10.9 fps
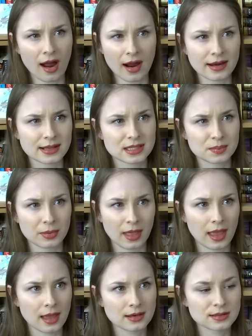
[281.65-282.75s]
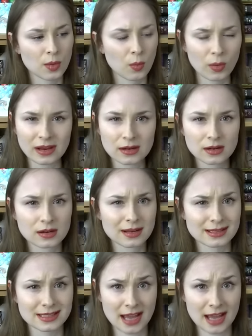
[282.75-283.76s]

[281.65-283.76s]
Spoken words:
unexplained weird